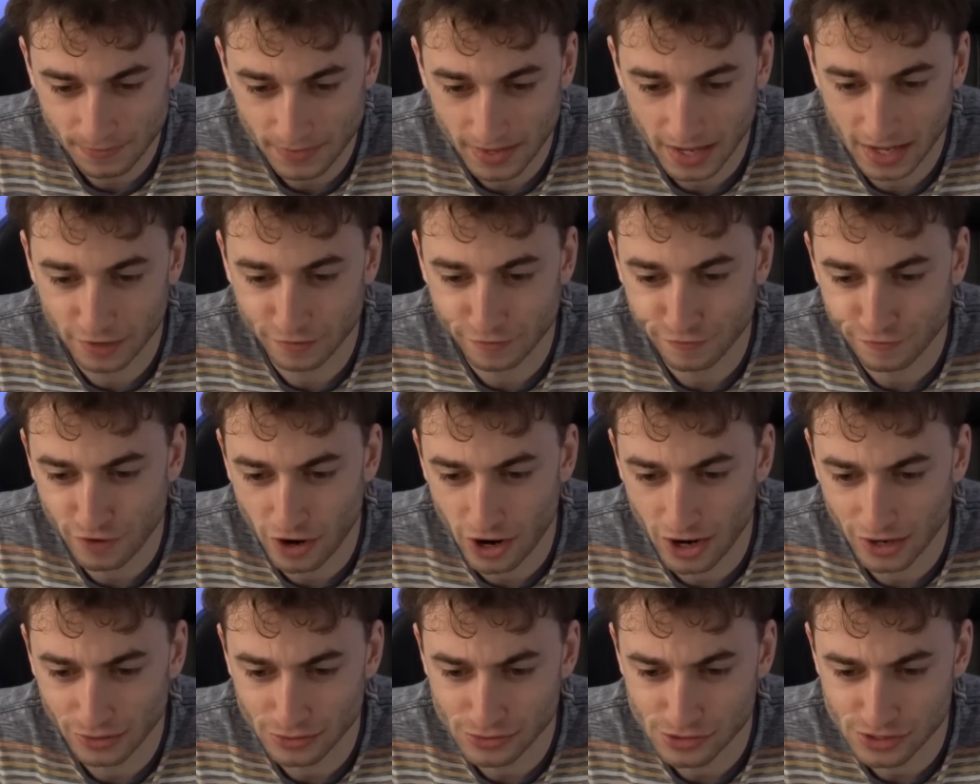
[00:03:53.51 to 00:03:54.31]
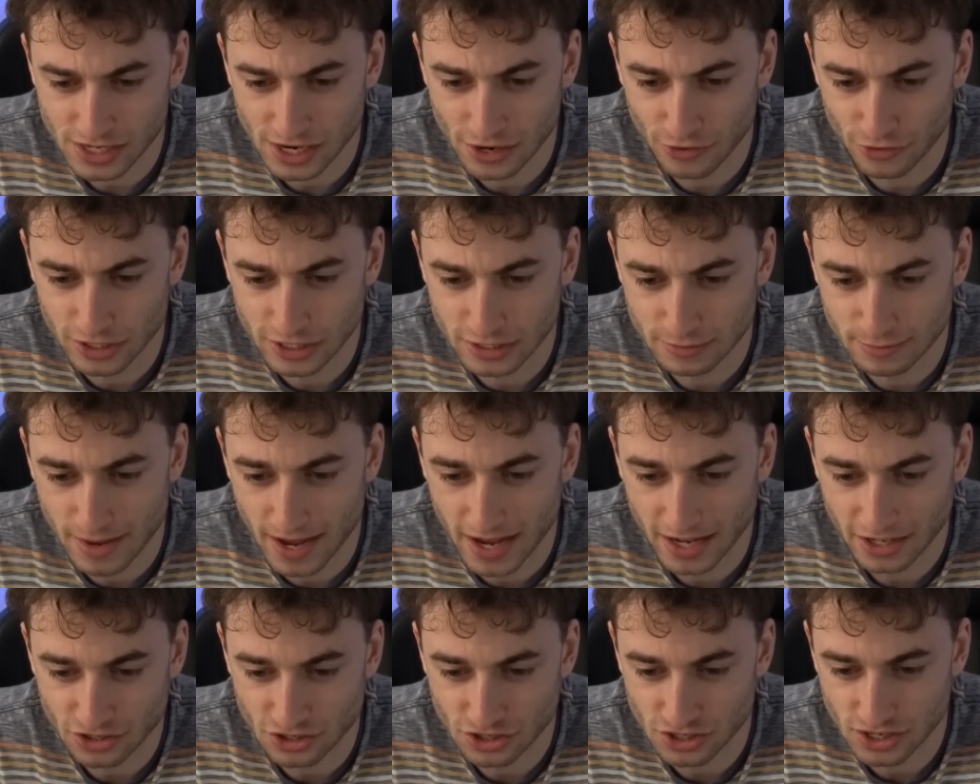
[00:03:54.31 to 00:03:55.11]
in a final series
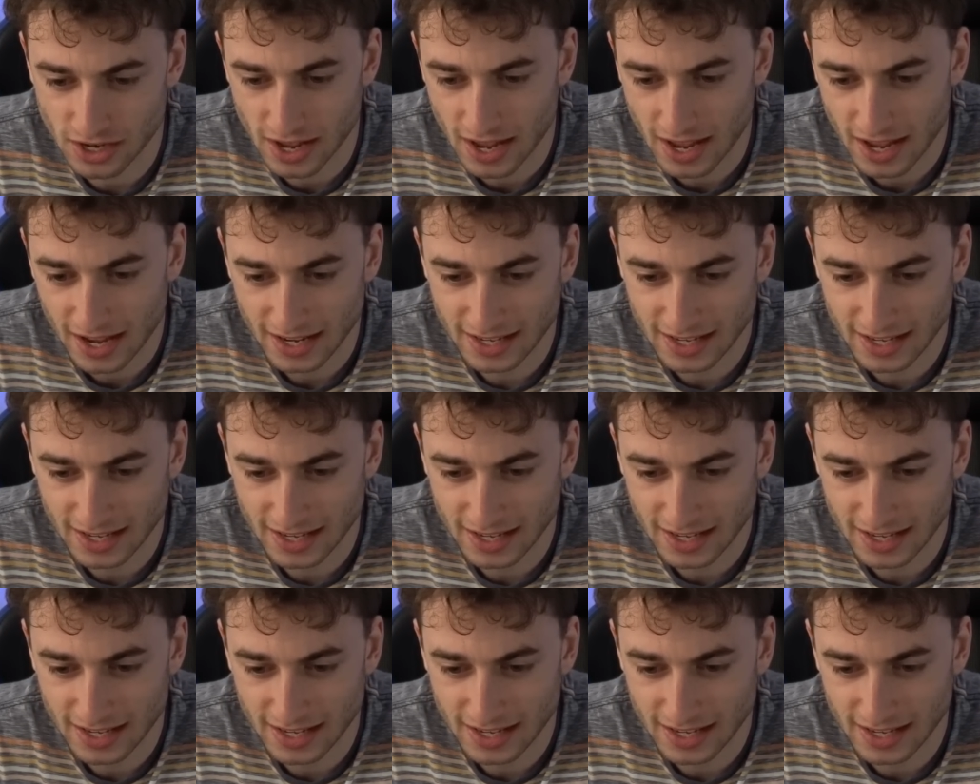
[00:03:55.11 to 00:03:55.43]
match